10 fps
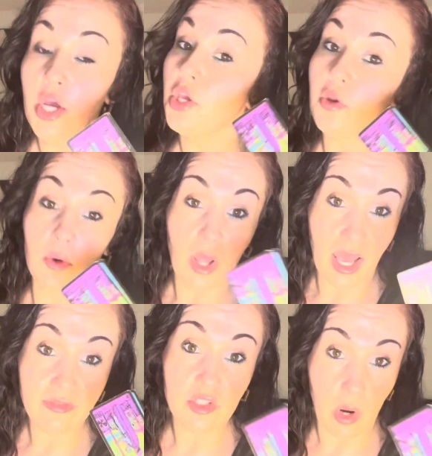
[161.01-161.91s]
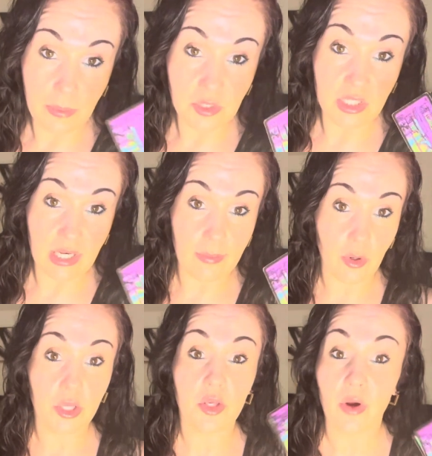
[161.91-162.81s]
You don't have two options
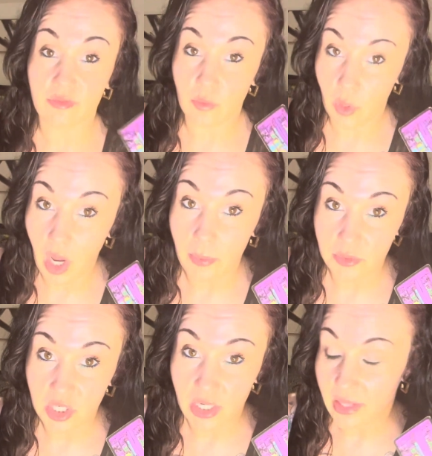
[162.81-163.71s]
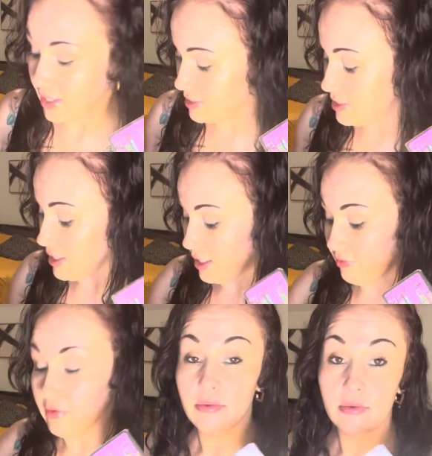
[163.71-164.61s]
anymore. You have one option, and that's to
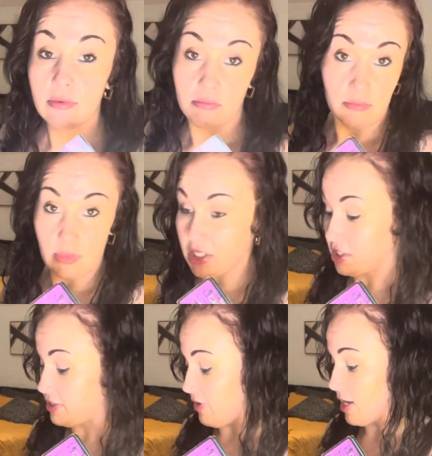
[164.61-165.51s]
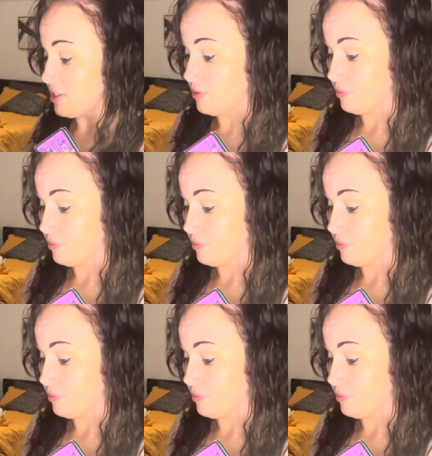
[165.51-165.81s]
leave. That's just facts.